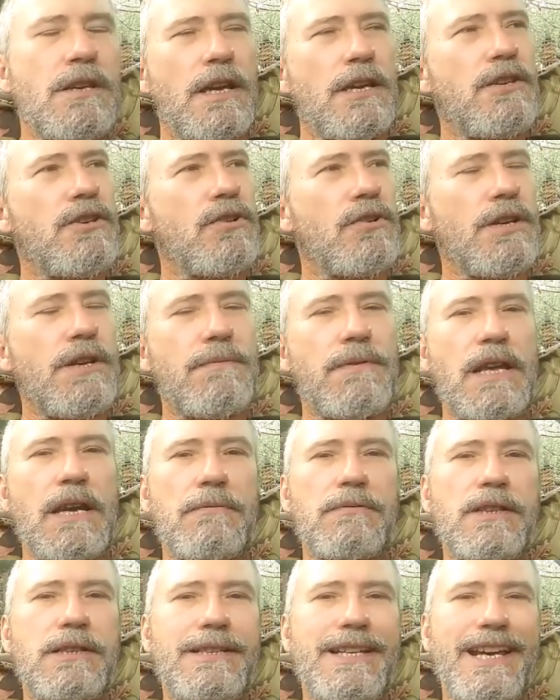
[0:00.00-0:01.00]
Now, you don't even
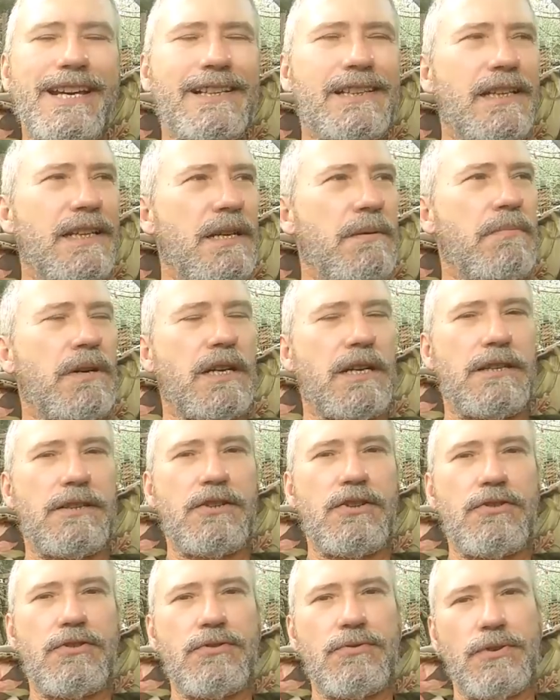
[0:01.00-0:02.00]
have to tell anybody
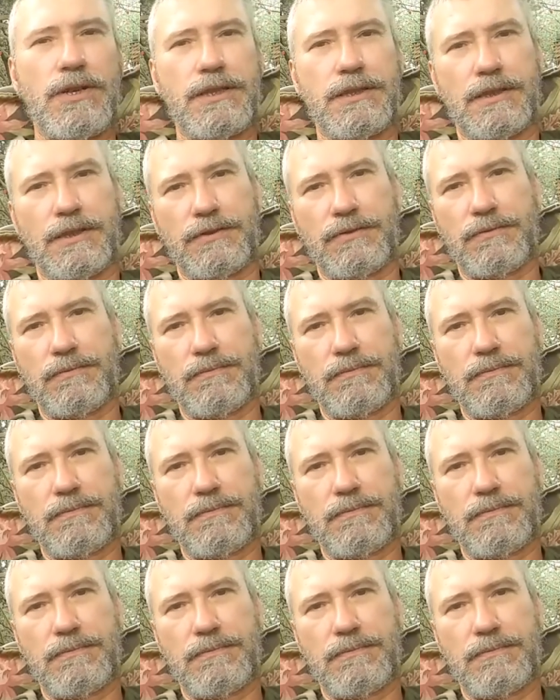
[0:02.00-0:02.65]
that you're doing this.